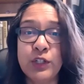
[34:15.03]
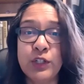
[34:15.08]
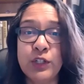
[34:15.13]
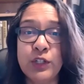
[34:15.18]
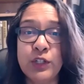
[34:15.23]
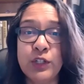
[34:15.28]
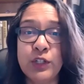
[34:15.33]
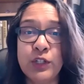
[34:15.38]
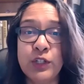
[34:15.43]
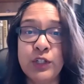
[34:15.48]

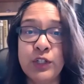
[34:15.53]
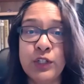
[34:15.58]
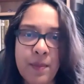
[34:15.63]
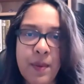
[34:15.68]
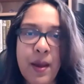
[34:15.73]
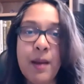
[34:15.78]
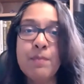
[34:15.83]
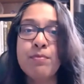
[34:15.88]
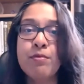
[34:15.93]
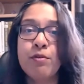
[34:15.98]
So think
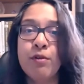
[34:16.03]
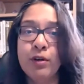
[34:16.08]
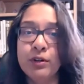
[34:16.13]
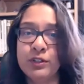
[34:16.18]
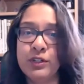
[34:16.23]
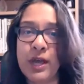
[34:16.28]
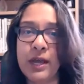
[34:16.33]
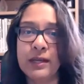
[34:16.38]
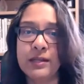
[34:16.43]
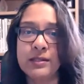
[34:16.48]
about
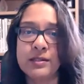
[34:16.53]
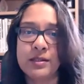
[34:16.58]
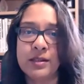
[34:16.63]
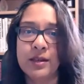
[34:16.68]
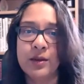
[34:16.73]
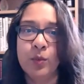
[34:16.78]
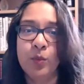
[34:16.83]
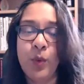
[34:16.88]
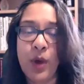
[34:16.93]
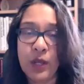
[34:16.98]
projects
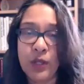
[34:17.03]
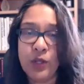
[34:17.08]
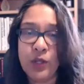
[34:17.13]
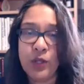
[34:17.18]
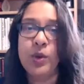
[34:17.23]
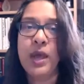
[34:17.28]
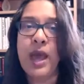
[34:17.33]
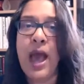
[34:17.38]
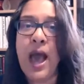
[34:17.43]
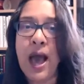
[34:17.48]
where you
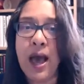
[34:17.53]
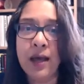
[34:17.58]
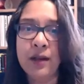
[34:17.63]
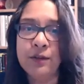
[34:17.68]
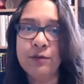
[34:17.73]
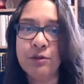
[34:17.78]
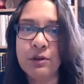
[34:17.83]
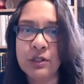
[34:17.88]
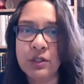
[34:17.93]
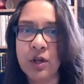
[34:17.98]
can,
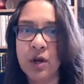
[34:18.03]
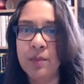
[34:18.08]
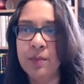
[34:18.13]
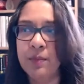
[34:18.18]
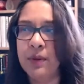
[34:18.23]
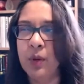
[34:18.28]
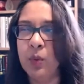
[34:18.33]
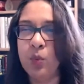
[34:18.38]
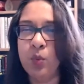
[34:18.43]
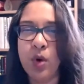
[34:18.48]
for
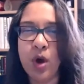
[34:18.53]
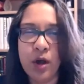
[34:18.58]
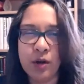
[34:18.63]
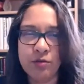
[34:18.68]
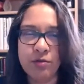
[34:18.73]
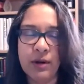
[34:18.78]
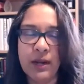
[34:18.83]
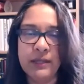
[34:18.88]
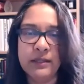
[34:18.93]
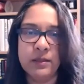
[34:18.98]
example, a work
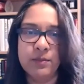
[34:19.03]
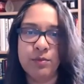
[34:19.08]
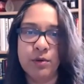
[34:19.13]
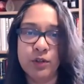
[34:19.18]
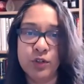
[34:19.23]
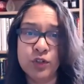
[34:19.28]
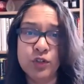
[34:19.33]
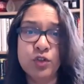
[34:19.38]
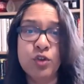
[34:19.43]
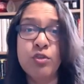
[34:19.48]
related
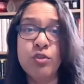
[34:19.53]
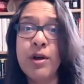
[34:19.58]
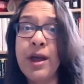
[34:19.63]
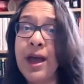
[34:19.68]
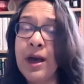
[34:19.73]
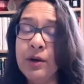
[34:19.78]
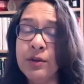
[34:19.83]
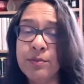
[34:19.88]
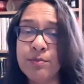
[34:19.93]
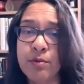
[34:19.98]
project or a
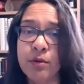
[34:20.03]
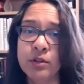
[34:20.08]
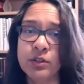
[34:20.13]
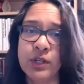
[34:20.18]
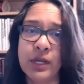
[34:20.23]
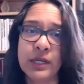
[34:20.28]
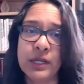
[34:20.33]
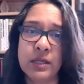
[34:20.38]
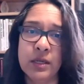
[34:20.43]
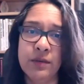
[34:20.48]
health
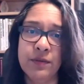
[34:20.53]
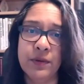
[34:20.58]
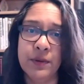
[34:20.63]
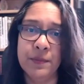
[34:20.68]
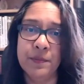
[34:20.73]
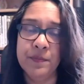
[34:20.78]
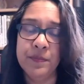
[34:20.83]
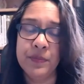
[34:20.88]
project even,